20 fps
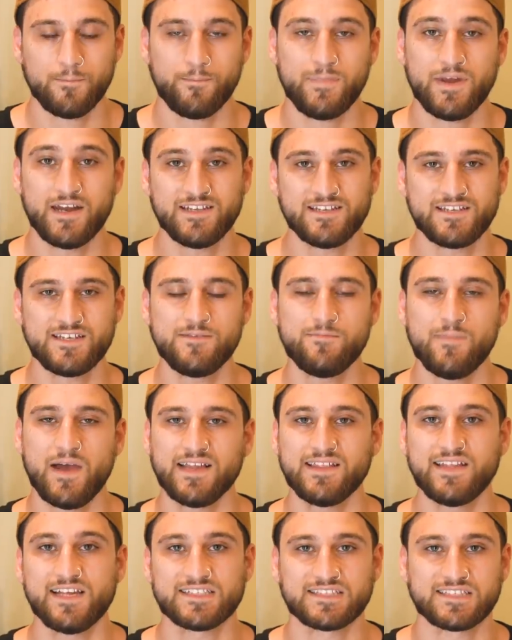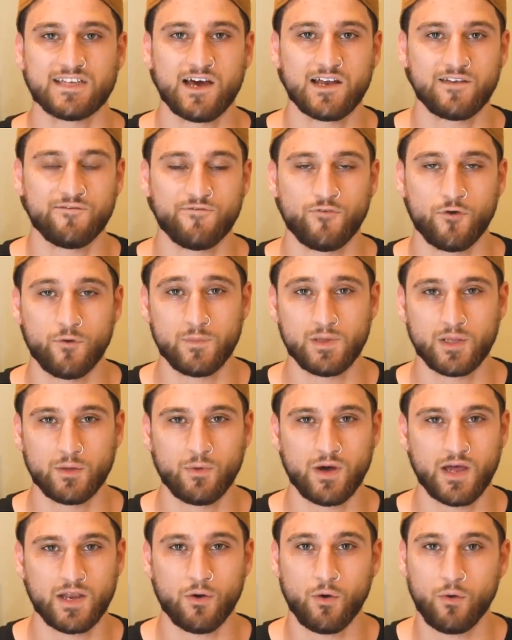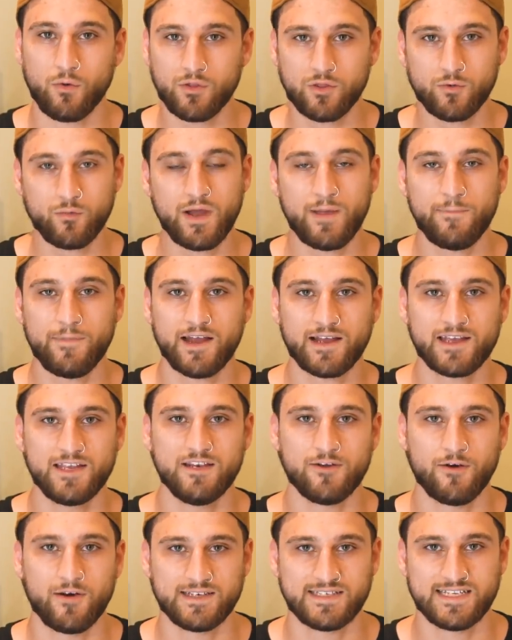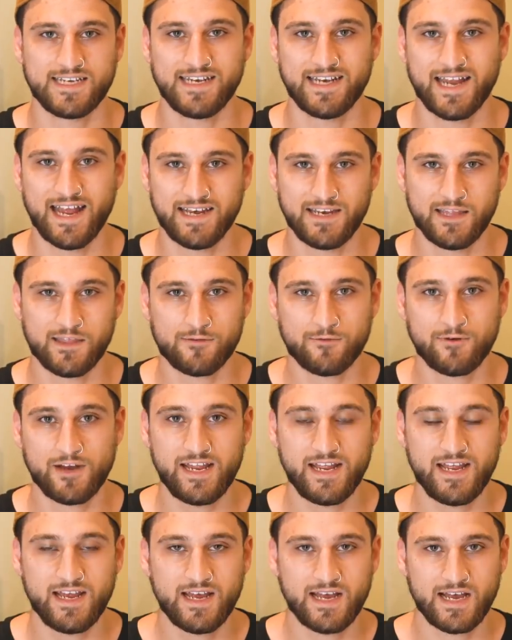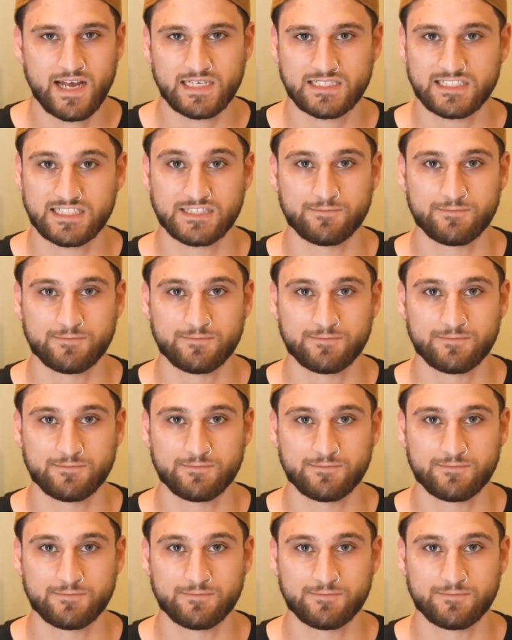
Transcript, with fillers: Benetton made their start in Formula 1 all the way back in 1983 as a